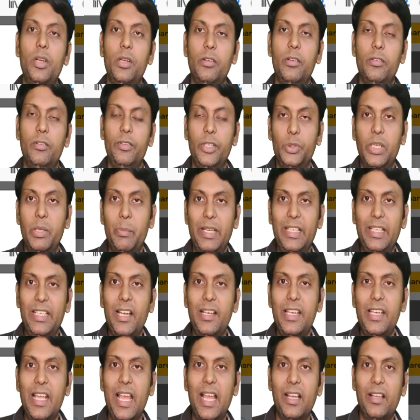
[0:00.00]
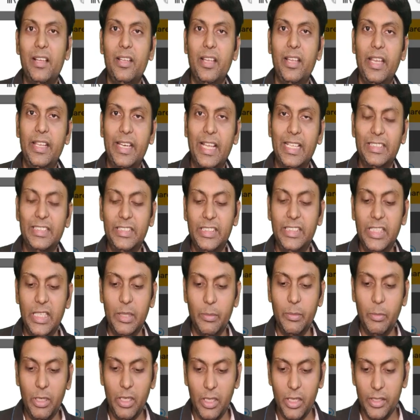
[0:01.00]
using meta tag in
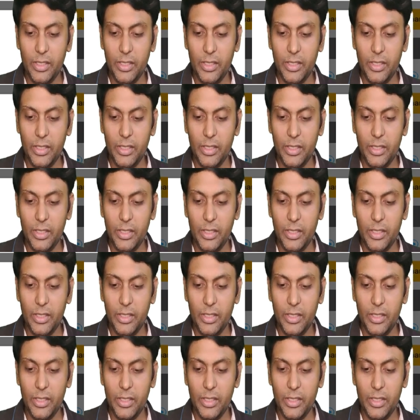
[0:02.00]
HTML,